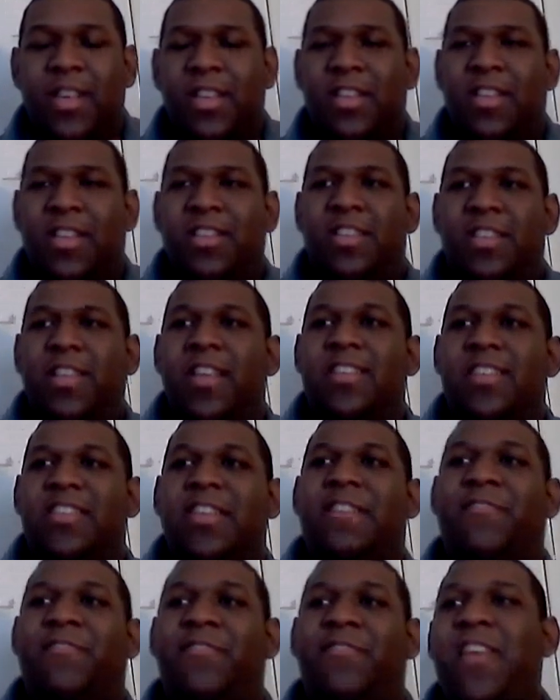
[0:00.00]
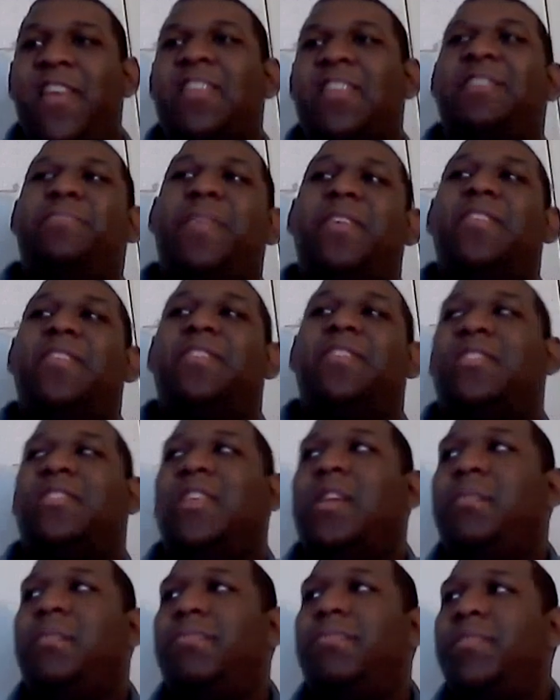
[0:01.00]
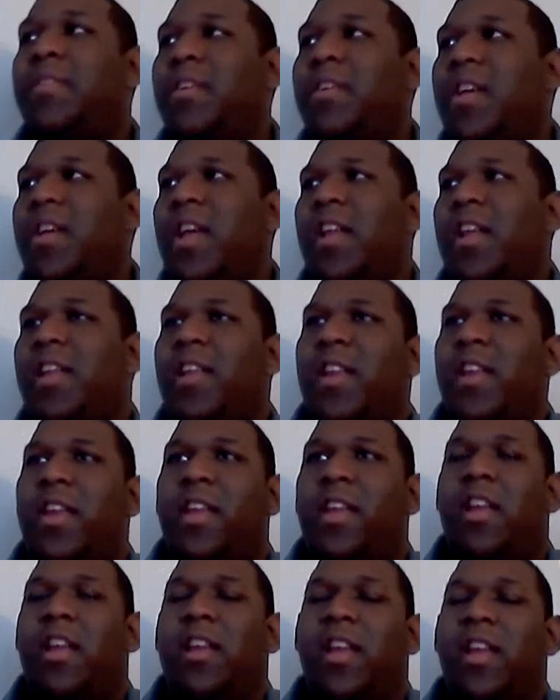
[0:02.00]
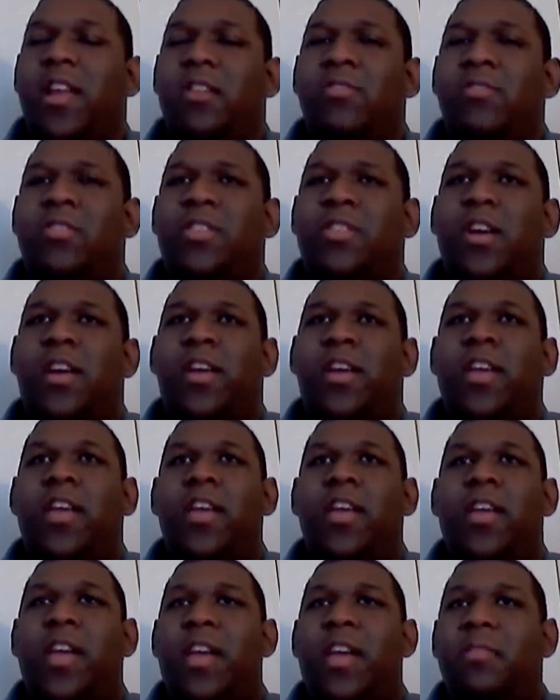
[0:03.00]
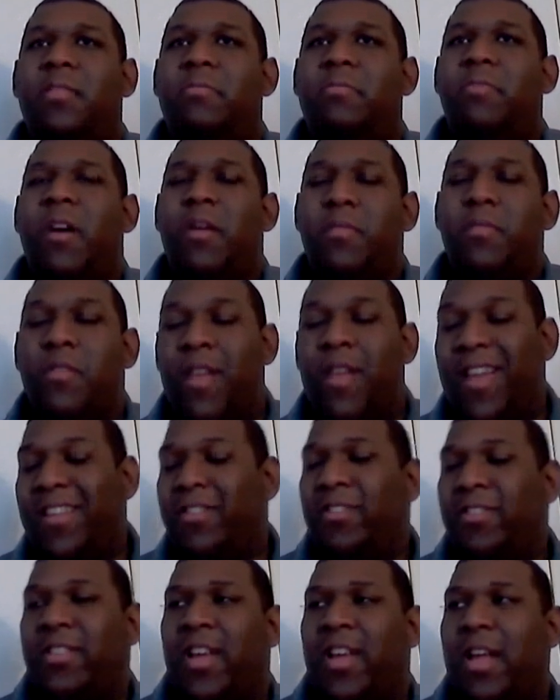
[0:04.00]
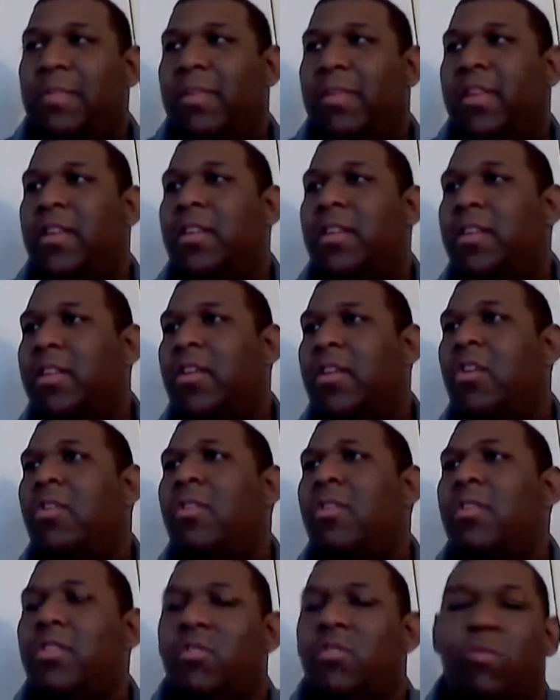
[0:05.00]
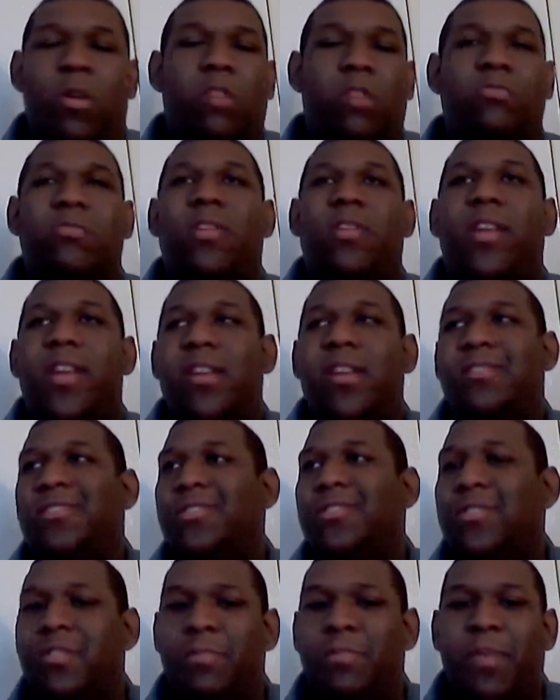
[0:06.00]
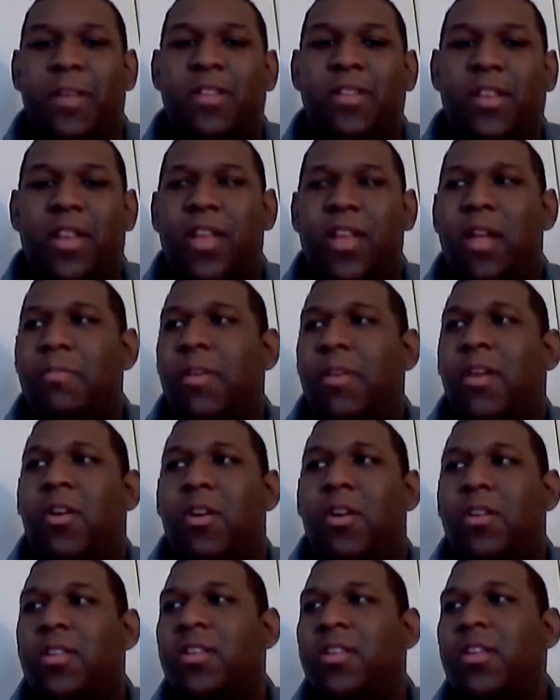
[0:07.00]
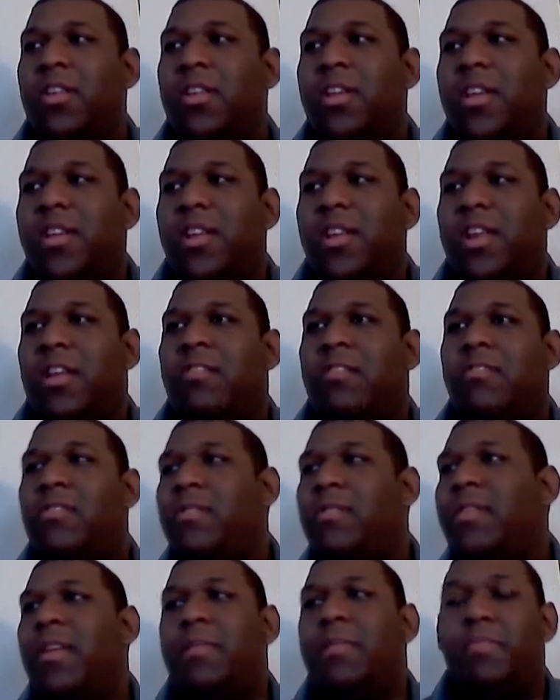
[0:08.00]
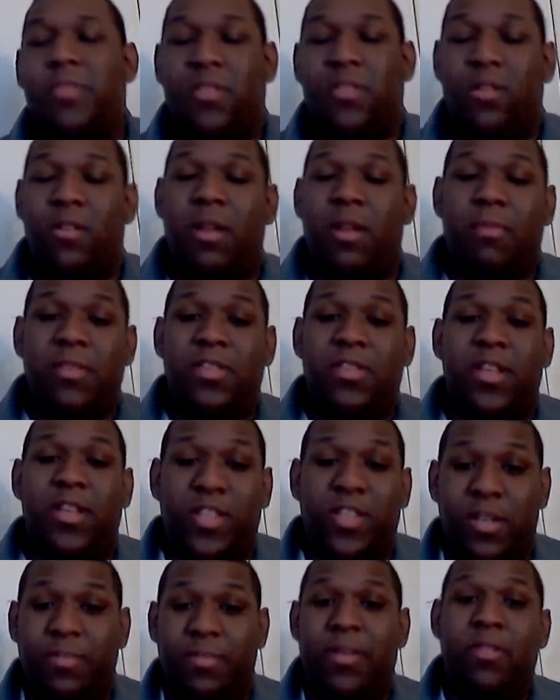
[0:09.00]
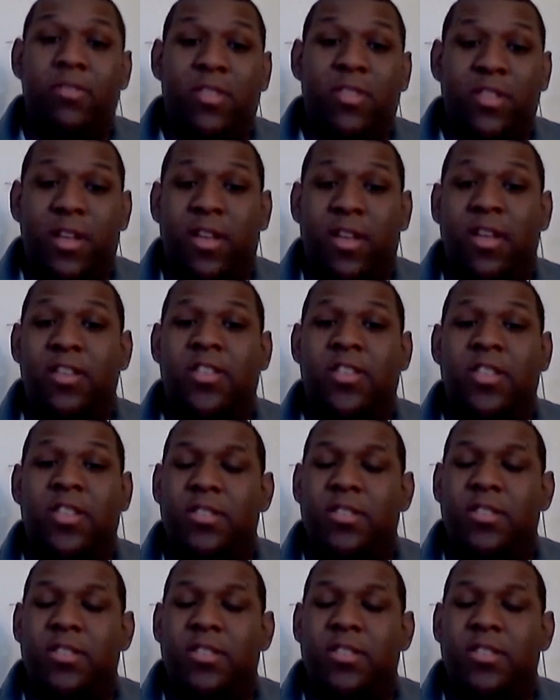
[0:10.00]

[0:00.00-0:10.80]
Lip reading: does a thing. She fakes being asleep. And let Usagi and Mamo have their time together to work through their issues. So basically, I'm going to call the hero of the episode, I'm going to say Chibiusa, because